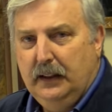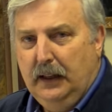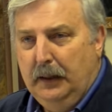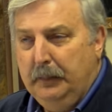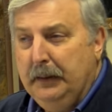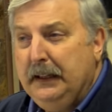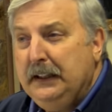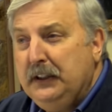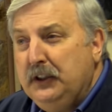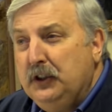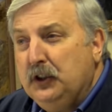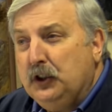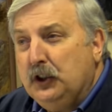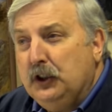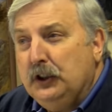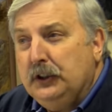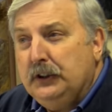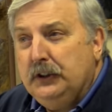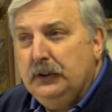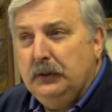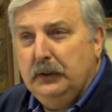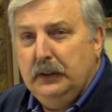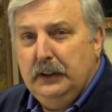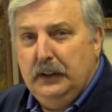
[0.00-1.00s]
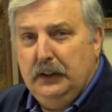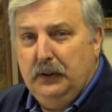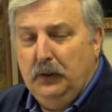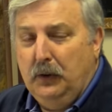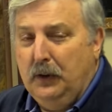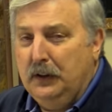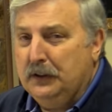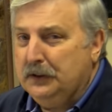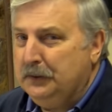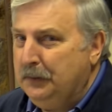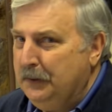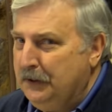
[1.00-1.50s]
I mean, you could do it in
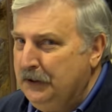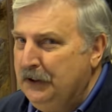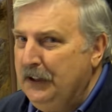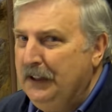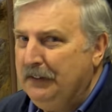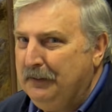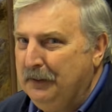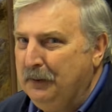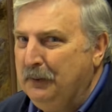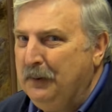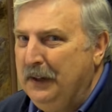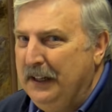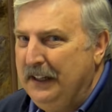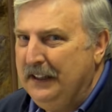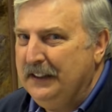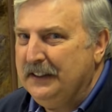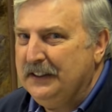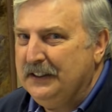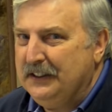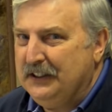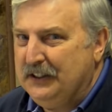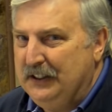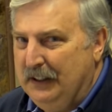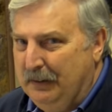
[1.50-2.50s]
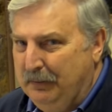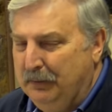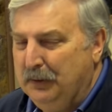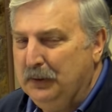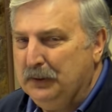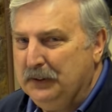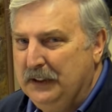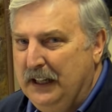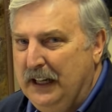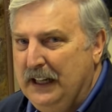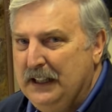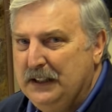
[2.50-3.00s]
oils, but you have to wait
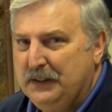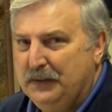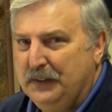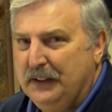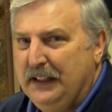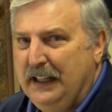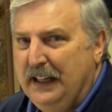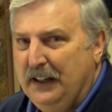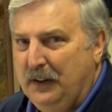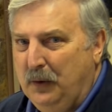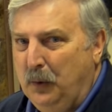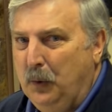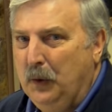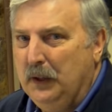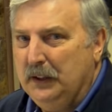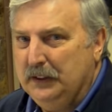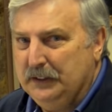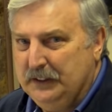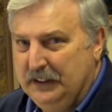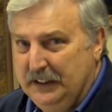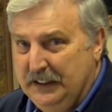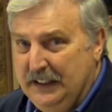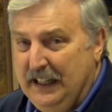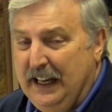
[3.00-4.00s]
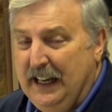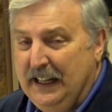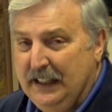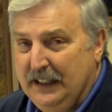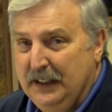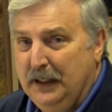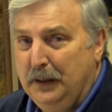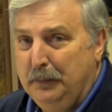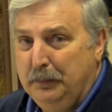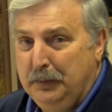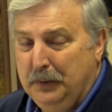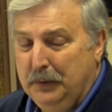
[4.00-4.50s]
several days for that oil to
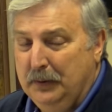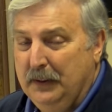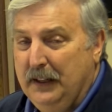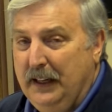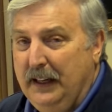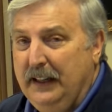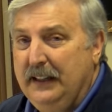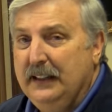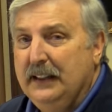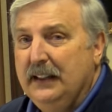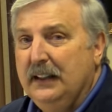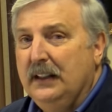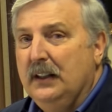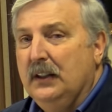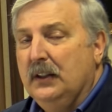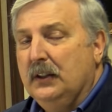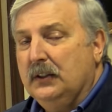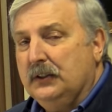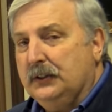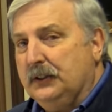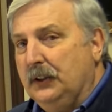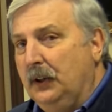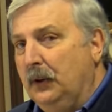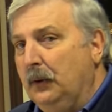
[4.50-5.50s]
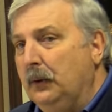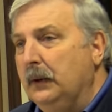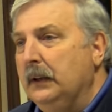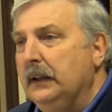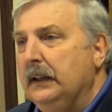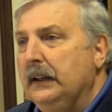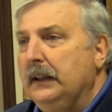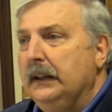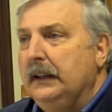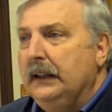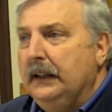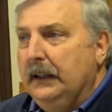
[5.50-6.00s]
tack up, okay? So
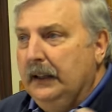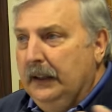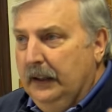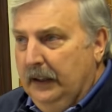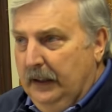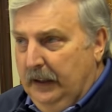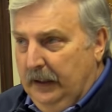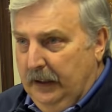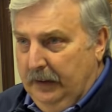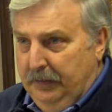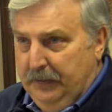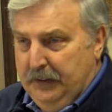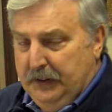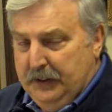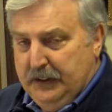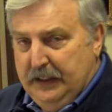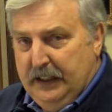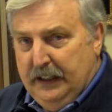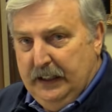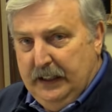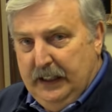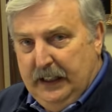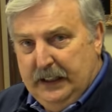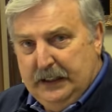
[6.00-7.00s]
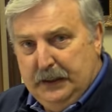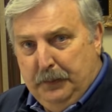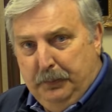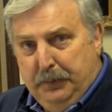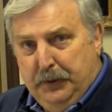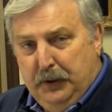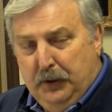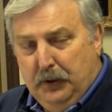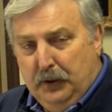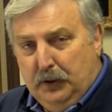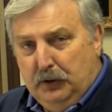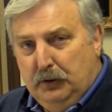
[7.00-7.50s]
if you see it as a
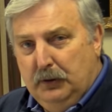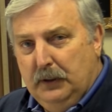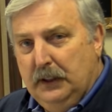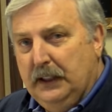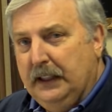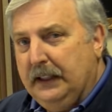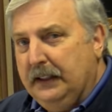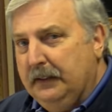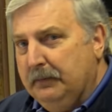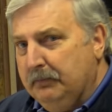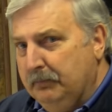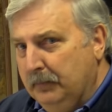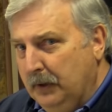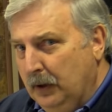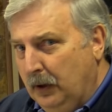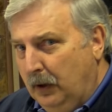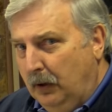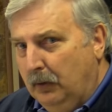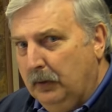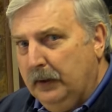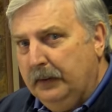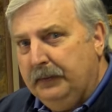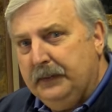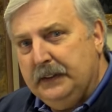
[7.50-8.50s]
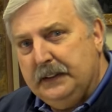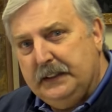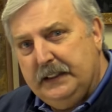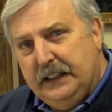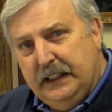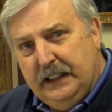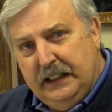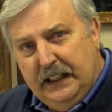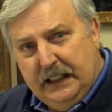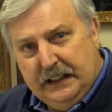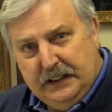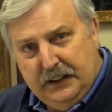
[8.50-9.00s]
pure acrylic, no. If you
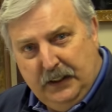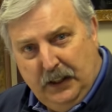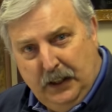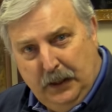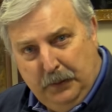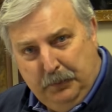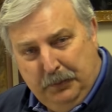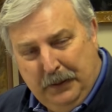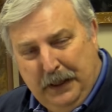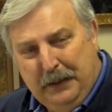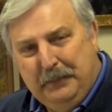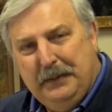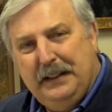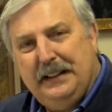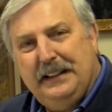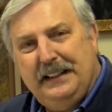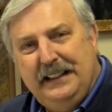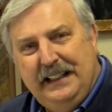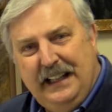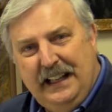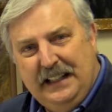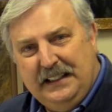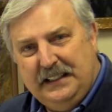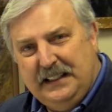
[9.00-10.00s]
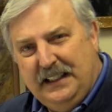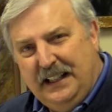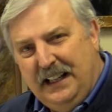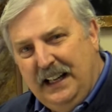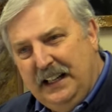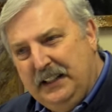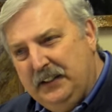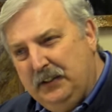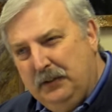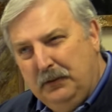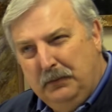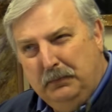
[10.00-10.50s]
see it as an alla prima, yes. And
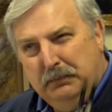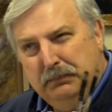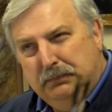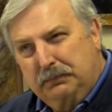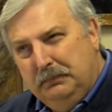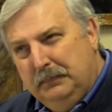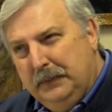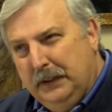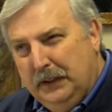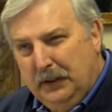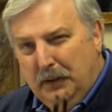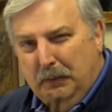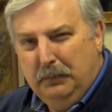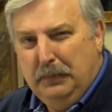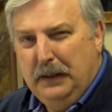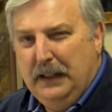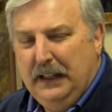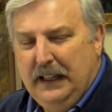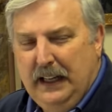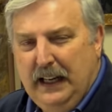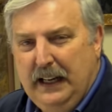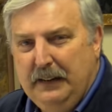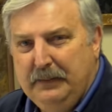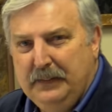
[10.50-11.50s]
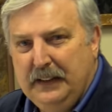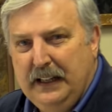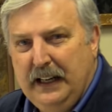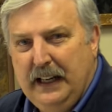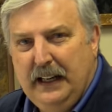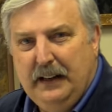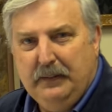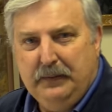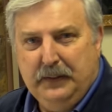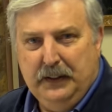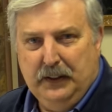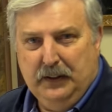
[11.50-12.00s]
I do, you know, about half and
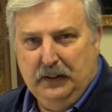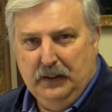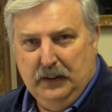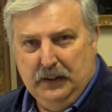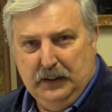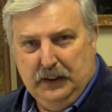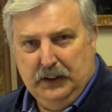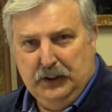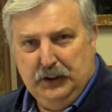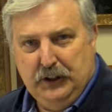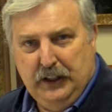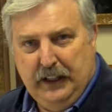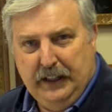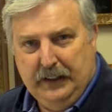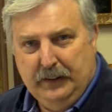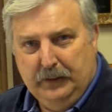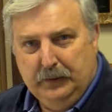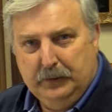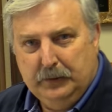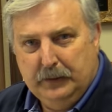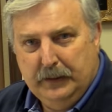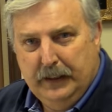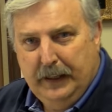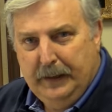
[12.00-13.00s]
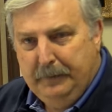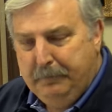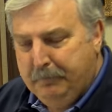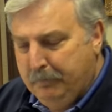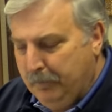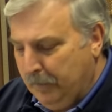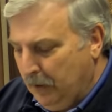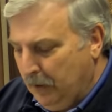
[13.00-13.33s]
half here on the channel, okay?